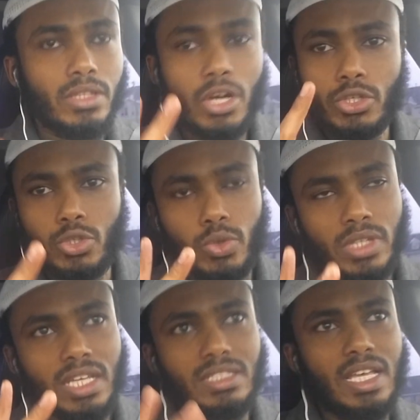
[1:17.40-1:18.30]
there are two
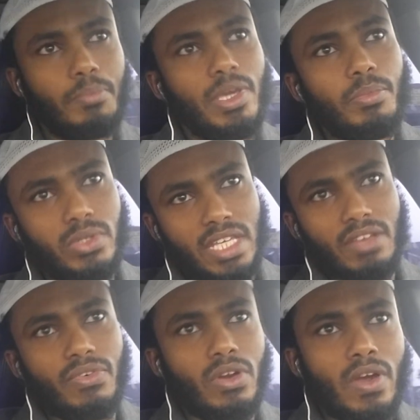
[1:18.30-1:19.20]
things that people
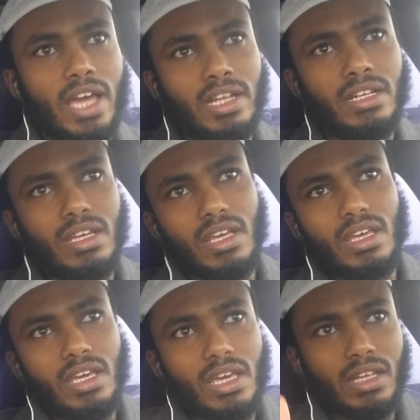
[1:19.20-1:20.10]
take for granted
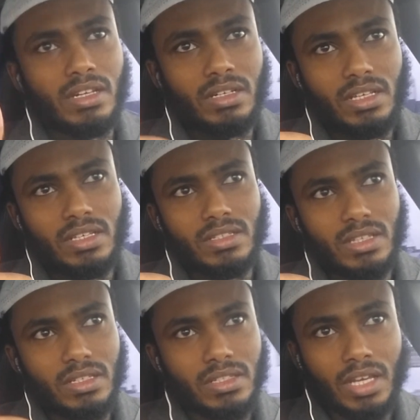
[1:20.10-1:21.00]
and
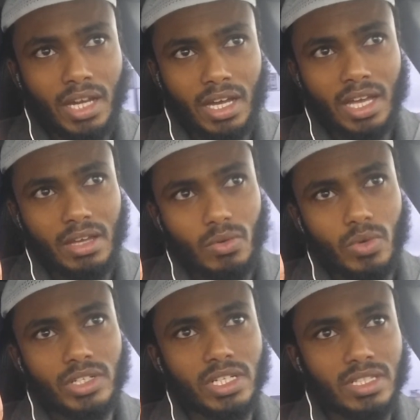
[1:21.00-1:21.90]
is siha,
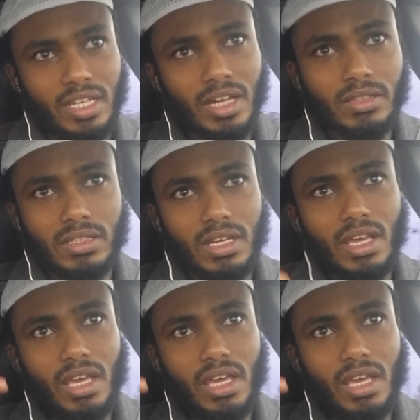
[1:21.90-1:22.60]
which is health,